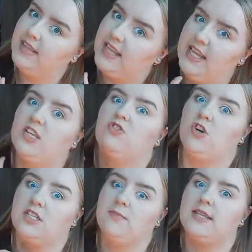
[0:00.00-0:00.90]
Like,
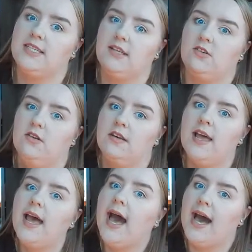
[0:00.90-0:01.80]
trust me, it stays on.
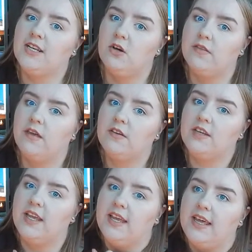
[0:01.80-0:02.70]
I had it on the other
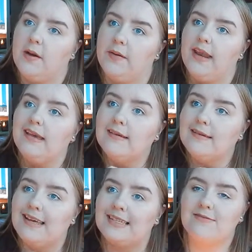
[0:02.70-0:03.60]
day and I went out
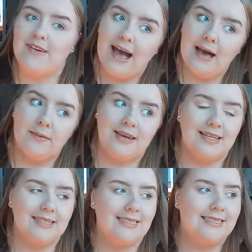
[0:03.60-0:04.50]
and had a wrap and I
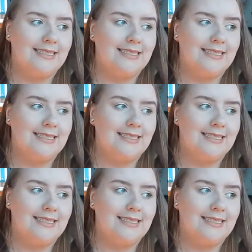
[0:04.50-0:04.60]
had